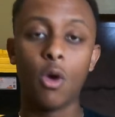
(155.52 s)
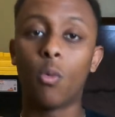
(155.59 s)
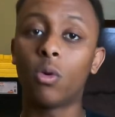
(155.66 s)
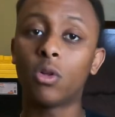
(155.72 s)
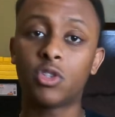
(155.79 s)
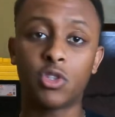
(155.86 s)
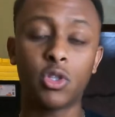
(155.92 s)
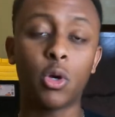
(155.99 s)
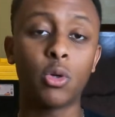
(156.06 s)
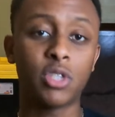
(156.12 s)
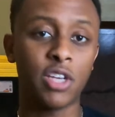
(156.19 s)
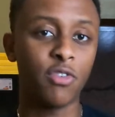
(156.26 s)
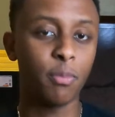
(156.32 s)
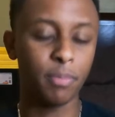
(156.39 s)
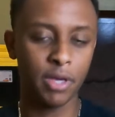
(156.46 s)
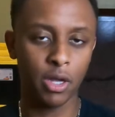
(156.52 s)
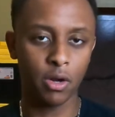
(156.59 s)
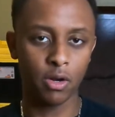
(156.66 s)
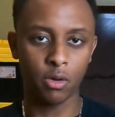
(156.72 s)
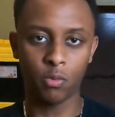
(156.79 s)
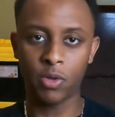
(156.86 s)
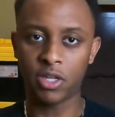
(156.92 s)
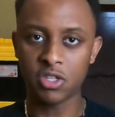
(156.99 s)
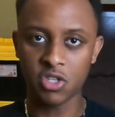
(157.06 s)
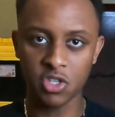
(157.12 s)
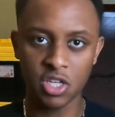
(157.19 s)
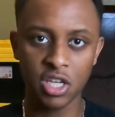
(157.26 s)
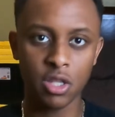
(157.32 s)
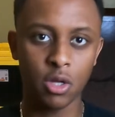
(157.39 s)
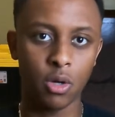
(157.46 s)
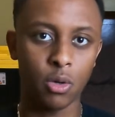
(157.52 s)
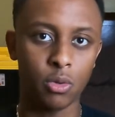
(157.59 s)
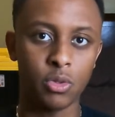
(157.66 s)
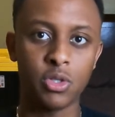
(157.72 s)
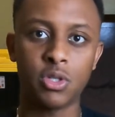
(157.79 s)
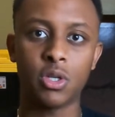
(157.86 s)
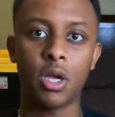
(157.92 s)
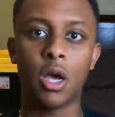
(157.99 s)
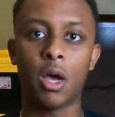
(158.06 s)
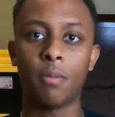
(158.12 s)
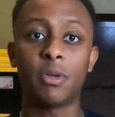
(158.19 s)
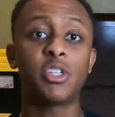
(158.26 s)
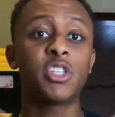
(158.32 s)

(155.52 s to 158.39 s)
Once those have appeared and we can see those, a